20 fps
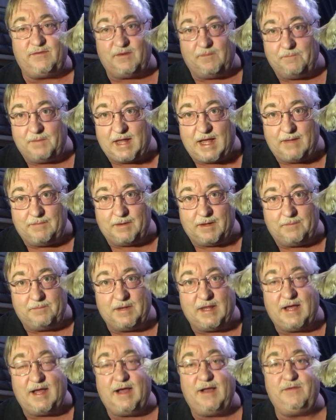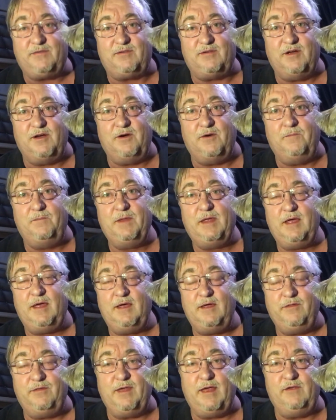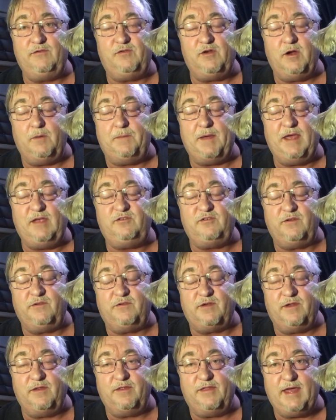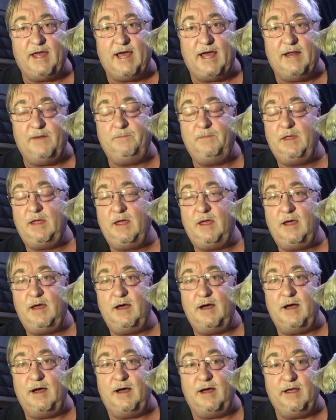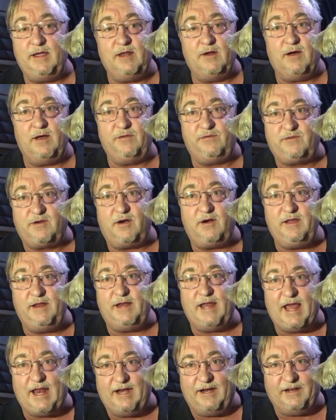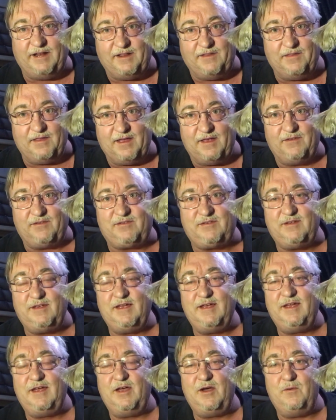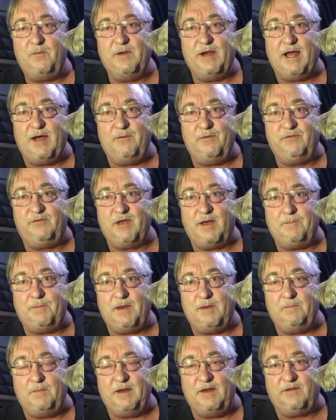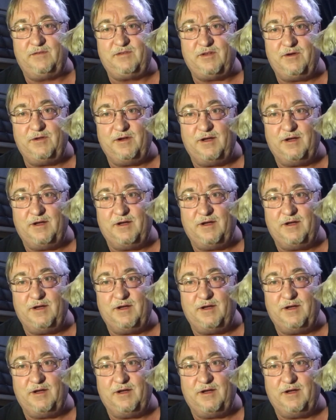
and blah blah blah, so thanks for your patience on that. You know, I started editing this when I was up in Minnesota